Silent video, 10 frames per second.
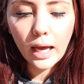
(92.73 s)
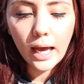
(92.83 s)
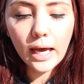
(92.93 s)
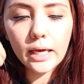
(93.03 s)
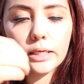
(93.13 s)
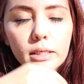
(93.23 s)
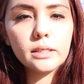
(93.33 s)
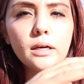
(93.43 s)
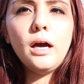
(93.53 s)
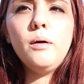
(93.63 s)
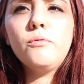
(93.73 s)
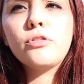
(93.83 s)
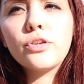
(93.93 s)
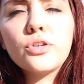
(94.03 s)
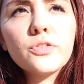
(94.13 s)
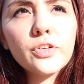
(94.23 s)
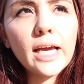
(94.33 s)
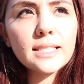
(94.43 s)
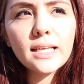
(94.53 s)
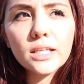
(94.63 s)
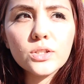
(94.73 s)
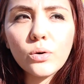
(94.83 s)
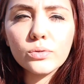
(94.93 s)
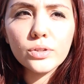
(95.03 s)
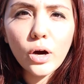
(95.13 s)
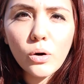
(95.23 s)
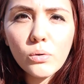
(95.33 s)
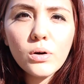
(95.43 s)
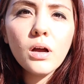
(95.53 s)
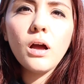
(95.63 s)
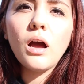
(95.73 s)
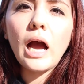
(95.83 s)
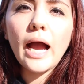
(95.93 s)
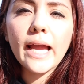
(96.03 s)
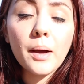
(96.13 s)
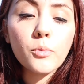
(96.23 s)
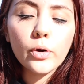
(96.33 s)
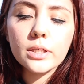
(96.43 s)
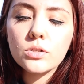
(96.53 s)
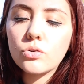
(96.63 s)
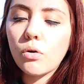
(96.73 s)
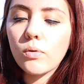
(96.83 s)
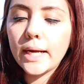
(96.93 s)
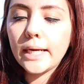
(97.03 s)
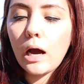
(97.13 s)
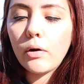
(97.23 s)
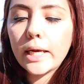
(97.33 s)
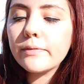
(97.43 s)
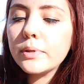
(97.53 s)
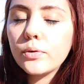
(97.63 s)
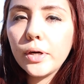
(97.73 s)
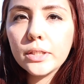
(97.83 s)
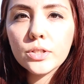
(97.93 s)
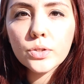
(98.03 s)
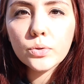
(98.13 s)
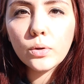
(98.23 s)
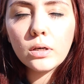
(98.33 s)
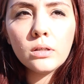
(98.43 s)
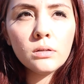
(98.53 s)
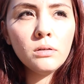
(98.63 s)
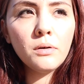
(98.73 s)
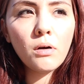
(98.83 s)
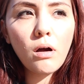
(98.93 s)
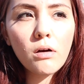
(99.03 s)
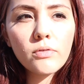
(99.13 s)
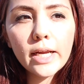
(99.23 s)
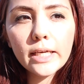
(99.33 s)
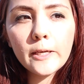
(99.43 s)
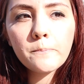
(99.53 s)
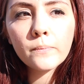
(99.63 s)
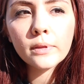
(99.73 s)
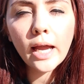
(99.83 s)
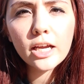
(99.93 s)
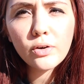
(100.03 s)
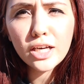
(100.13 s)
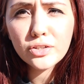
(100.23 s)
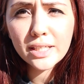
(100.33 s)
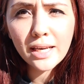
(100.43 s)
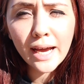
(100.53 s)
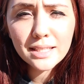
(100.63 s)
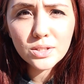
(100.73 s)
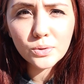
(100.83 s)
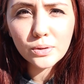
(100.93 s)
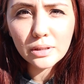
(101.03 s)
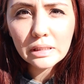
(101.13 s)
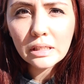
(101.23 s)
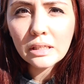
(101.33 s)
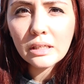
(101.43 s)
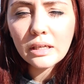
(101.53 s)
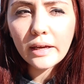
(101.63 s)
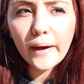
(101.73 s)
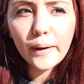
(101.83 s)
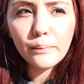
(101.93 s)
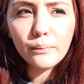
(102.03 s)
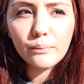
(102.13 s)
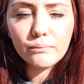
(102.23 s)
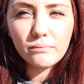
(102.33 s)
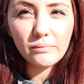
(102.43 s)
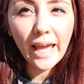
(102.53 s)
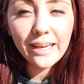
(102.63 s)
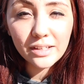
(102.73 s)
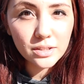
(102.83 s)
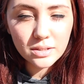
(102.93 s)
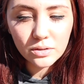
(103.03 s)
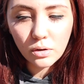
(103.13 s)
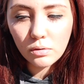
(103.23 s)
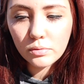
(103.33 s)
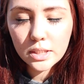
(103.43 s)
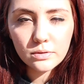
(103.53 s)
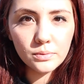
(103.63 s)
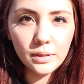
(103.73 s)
And for those of you guys that don't know, I am going to school right now. And I've been going to school already. I graduated high school 8 years ago, which